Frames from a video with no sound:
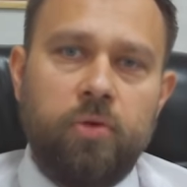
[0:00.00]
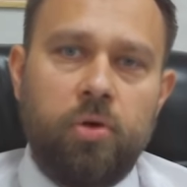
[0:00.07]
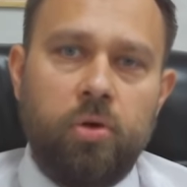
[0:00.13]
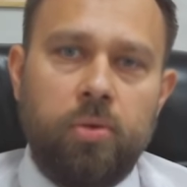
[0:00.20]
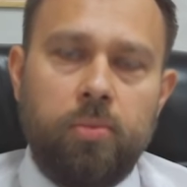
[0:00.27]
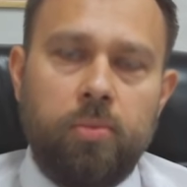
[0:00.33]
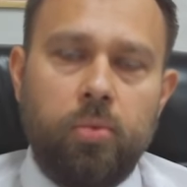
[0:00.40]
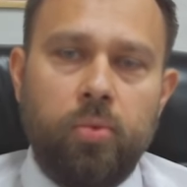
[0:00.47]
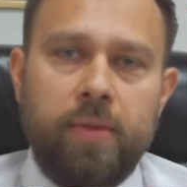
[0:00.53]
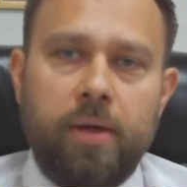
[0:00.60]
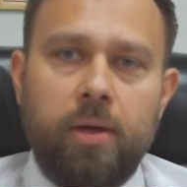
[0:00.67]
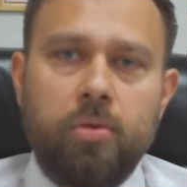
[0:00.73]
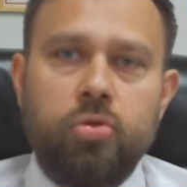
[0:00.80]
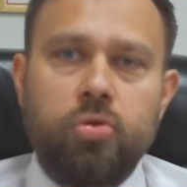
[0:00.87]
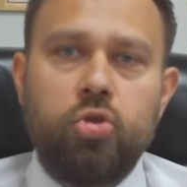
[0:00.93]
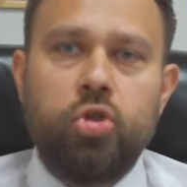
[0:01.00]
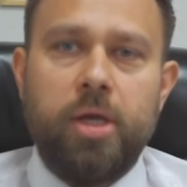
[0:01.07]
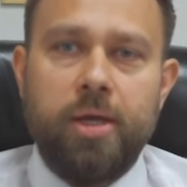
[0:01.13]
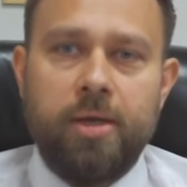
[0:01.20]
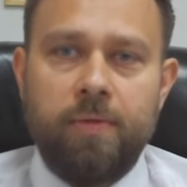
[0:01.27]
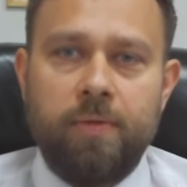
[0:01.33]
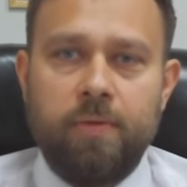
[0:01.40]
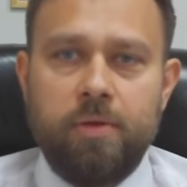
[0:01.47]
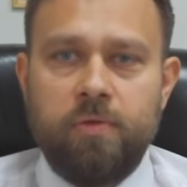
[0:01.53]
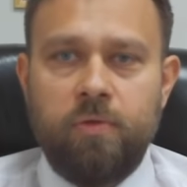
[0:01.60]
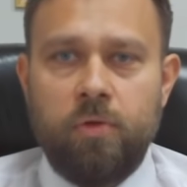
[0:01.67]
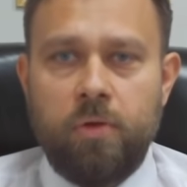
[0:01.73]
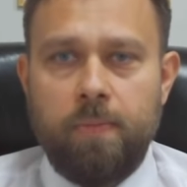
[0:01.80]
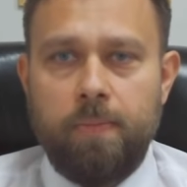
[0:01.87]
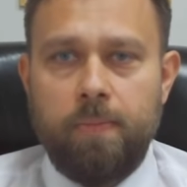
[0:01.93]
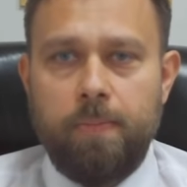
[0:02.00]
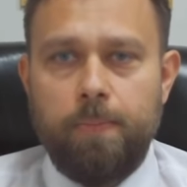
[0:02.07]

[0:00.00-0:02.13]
firm without checking this firm